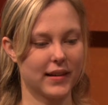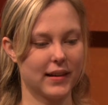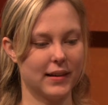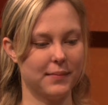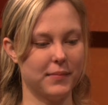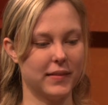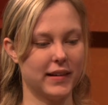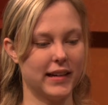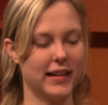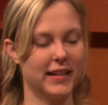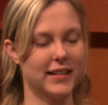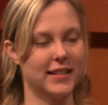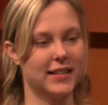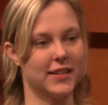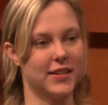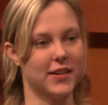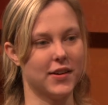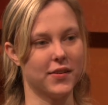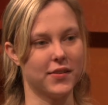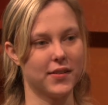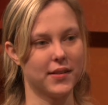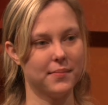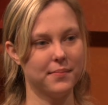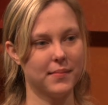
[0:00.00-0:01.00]
getting to know
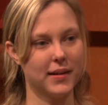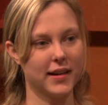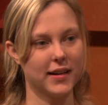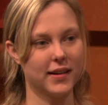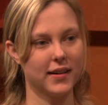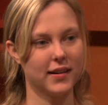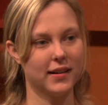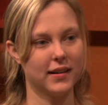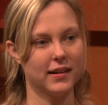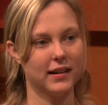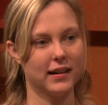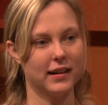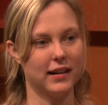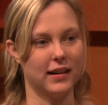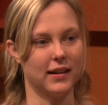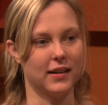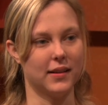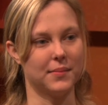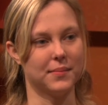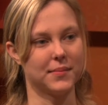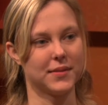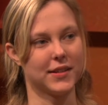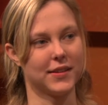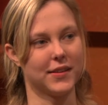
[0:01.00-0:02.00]
them better,
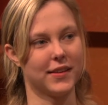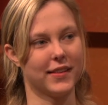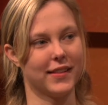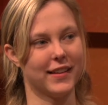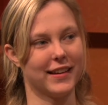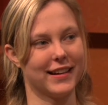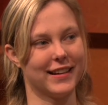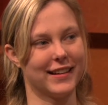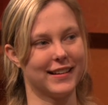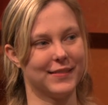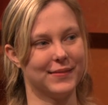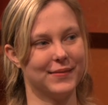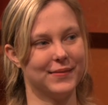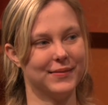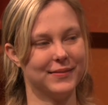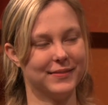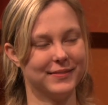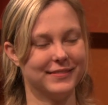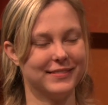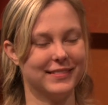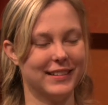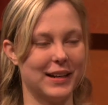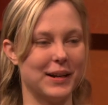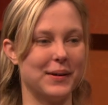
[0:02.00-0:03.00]
so that they could,
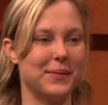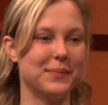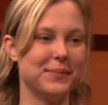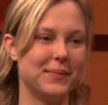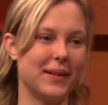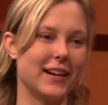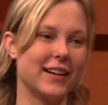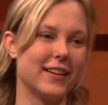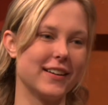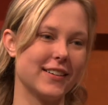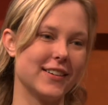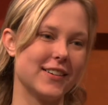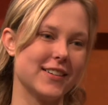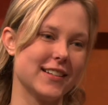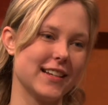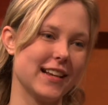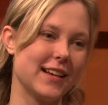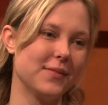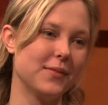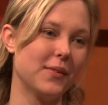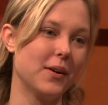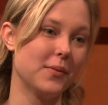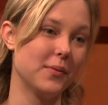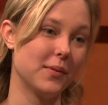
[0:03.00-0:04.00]
better understand
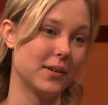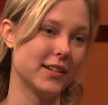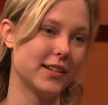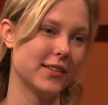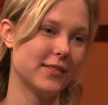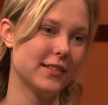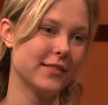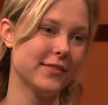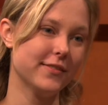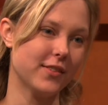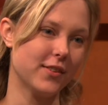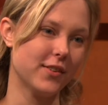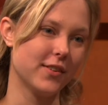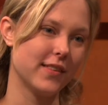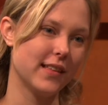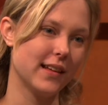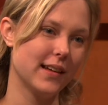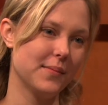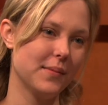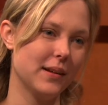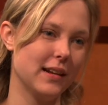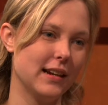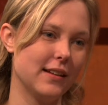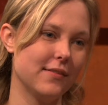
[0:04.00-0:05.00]
what we're doing for them
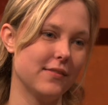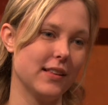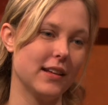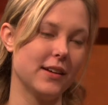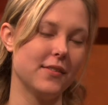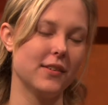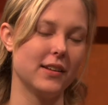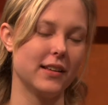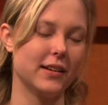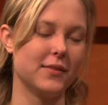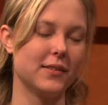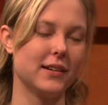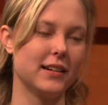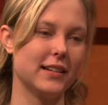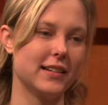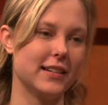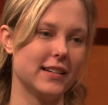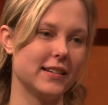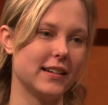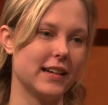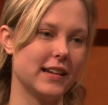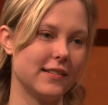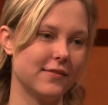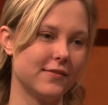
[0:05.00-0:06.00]
and if they really wanted to
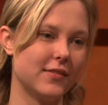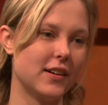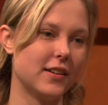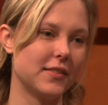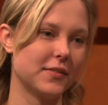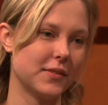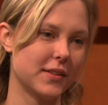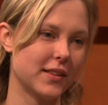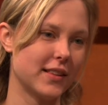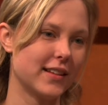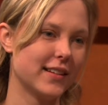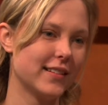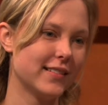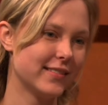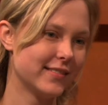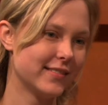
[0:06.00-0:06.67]
get involved with it.